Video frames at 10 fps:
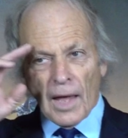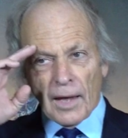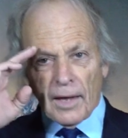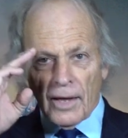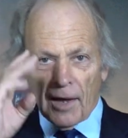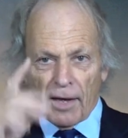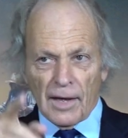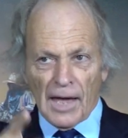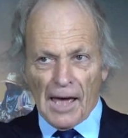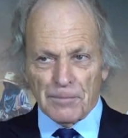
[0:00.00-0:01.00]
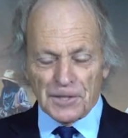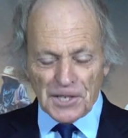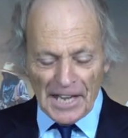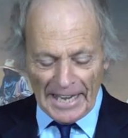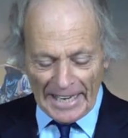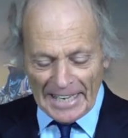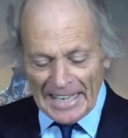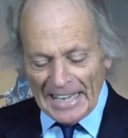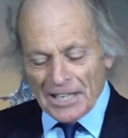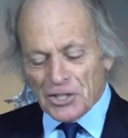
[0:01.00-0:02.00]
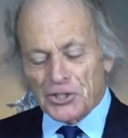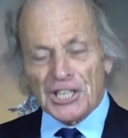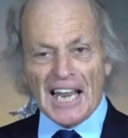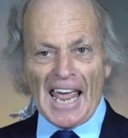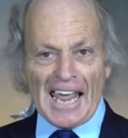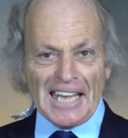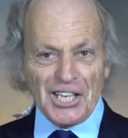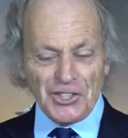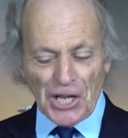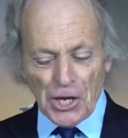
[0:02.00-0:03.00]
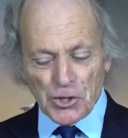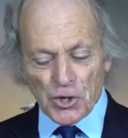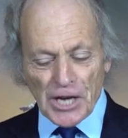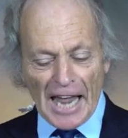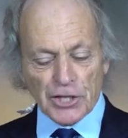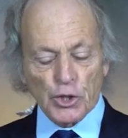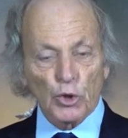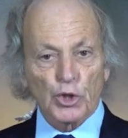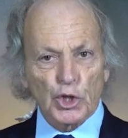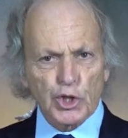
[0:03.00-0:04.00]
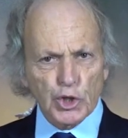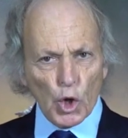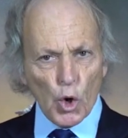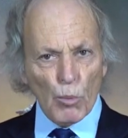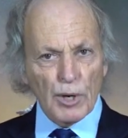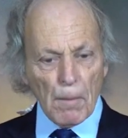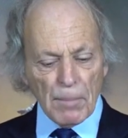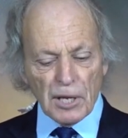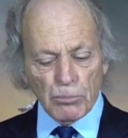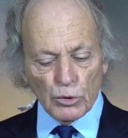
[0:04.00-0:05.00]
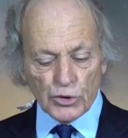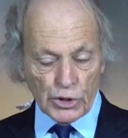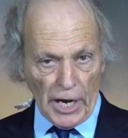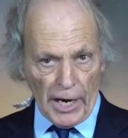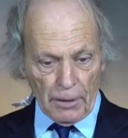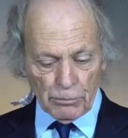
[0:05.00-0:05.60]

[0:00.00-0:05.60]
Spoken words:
Hey, hey, happy day. Today is International Disturbed People's Day.